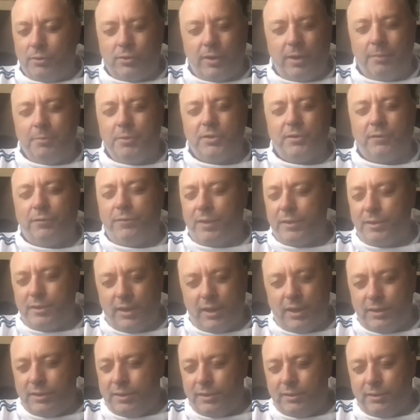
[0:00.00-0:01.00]
Tranmere is a
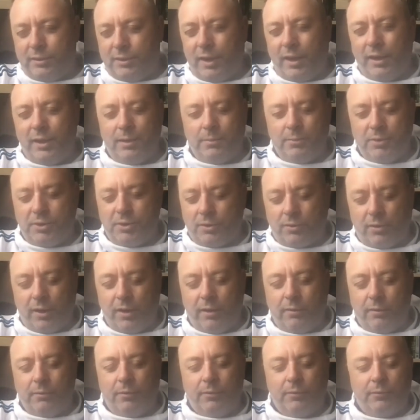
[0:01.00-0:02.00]
fantastic stadium. It's a
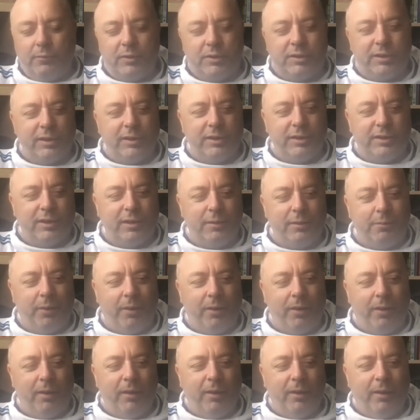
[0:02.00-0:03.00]
great facility,
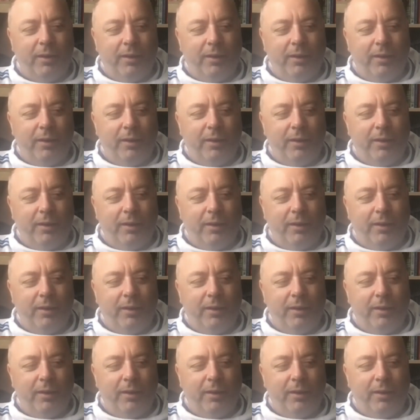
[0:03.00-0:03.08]
but,